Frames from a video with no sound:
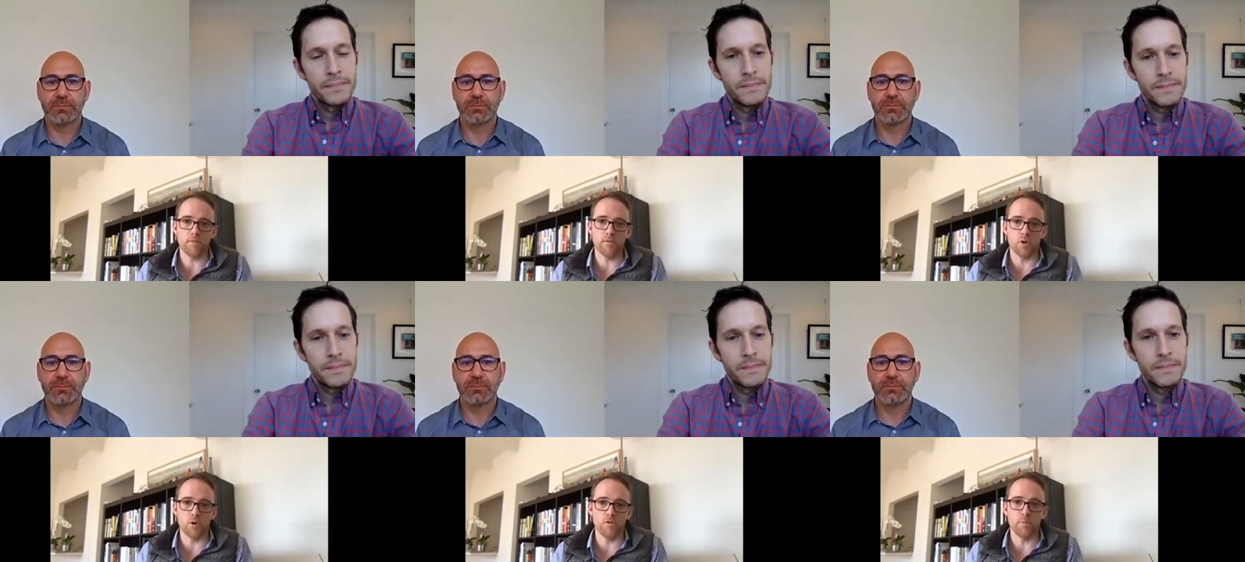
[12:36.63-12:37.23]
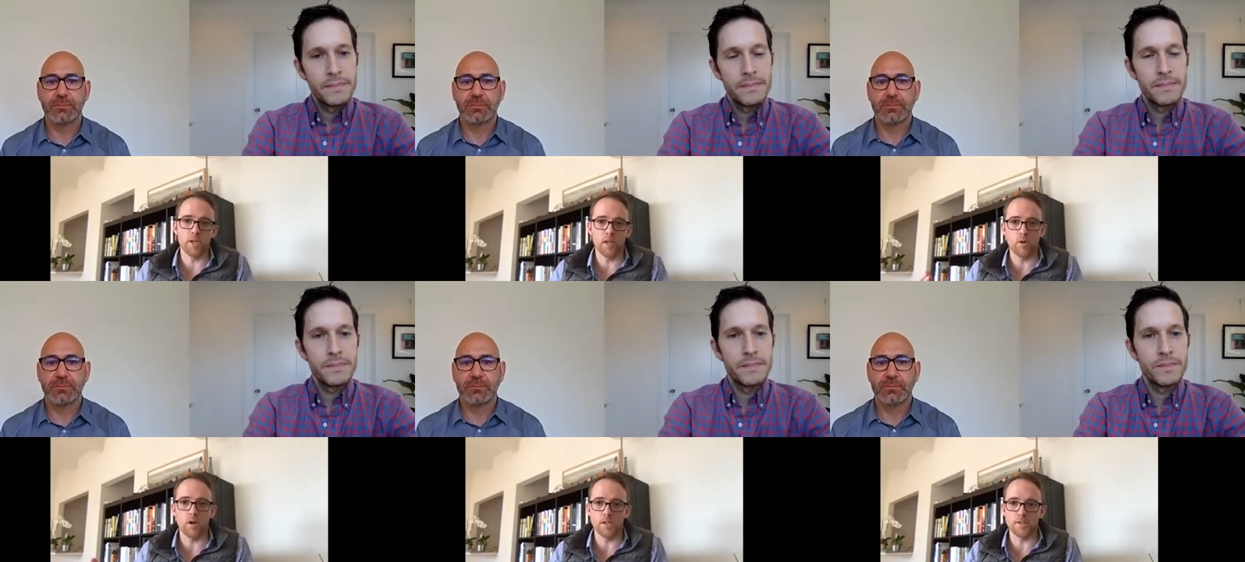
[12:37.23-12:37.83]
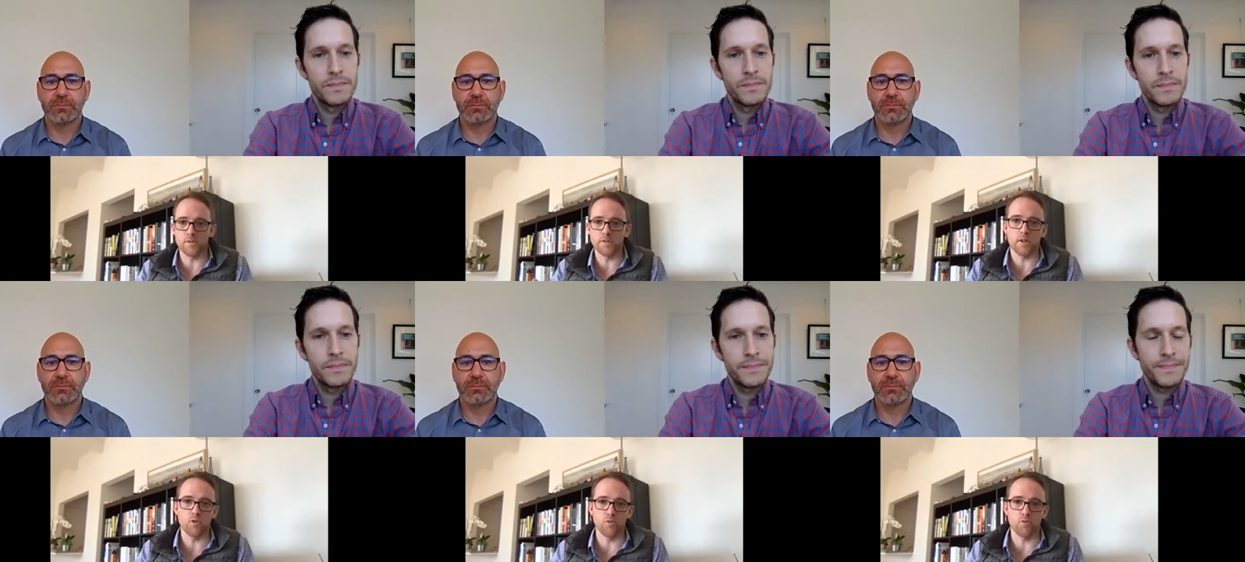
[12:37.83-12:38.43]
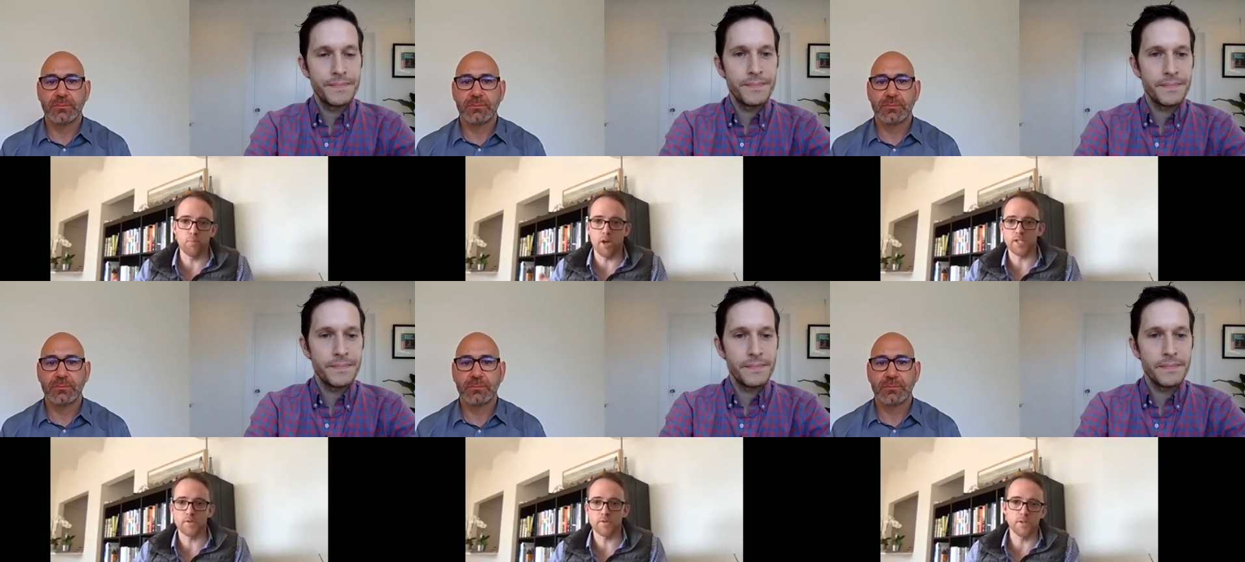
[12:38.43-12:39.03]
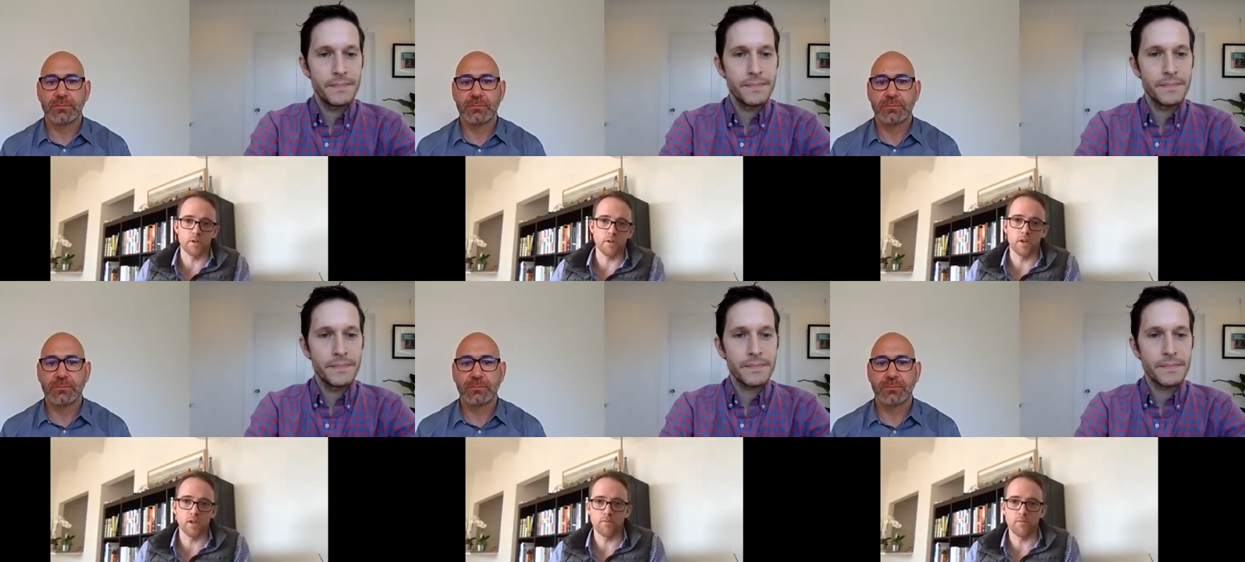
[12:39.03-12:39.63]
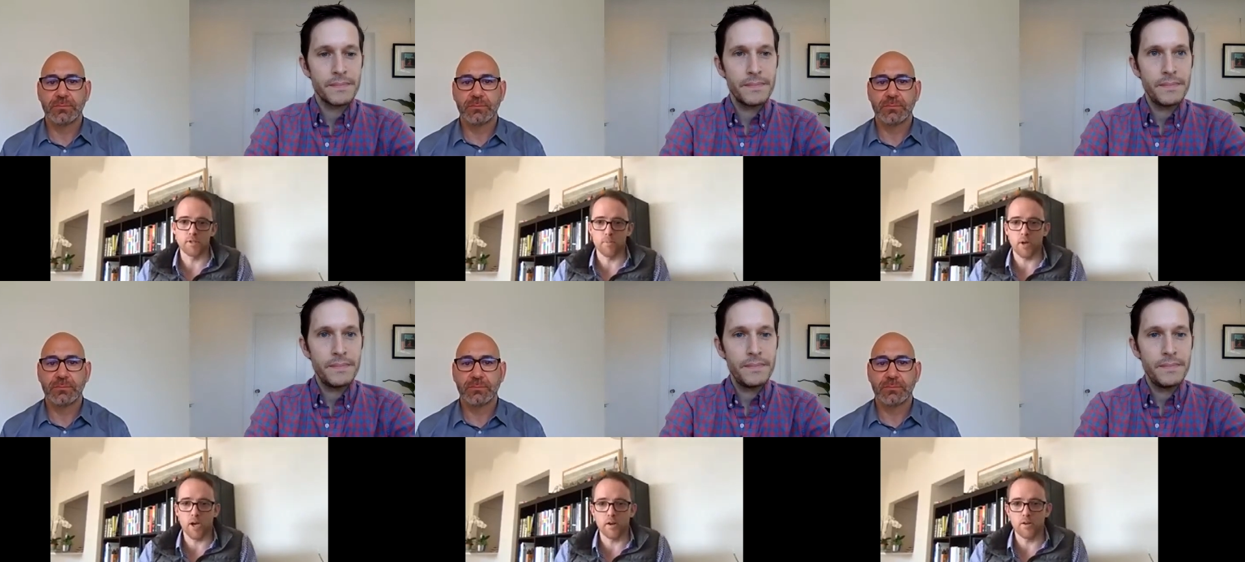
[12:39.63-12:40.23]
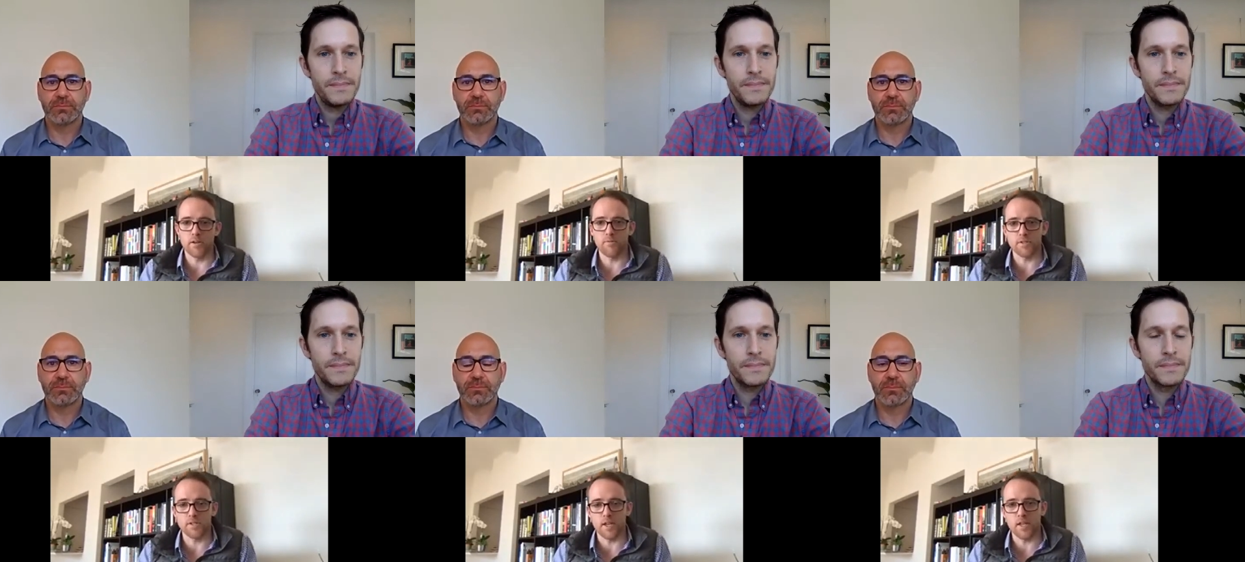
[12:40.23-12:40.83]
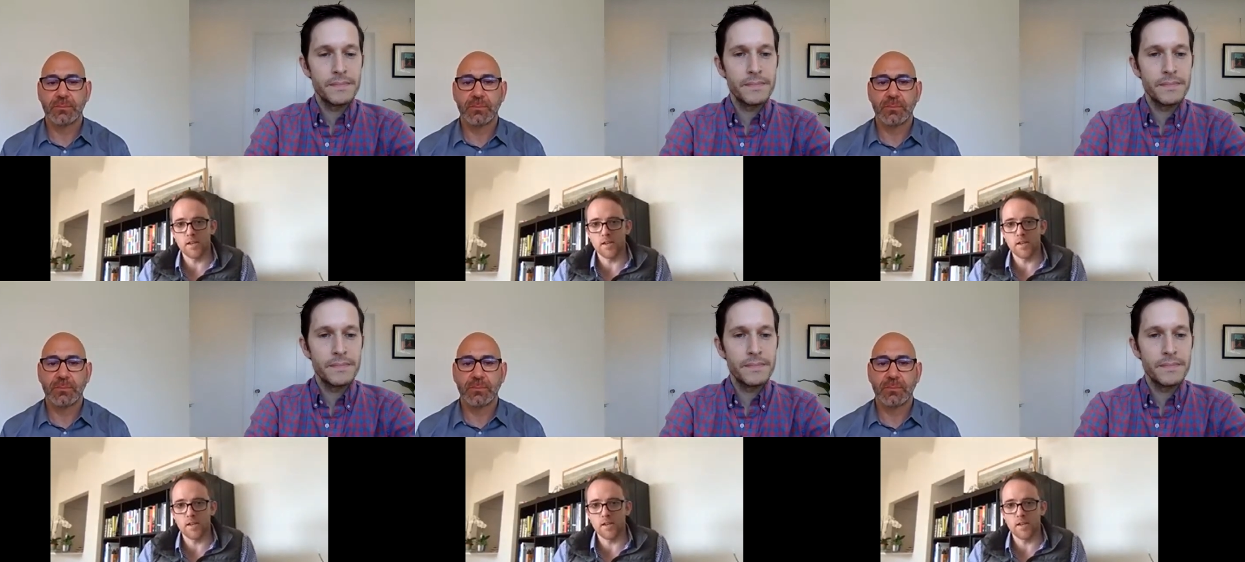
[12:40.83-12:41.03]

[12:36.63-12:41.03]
Speaker 1: or you've been able, as you said, to replace with a, a different supplier in a different state?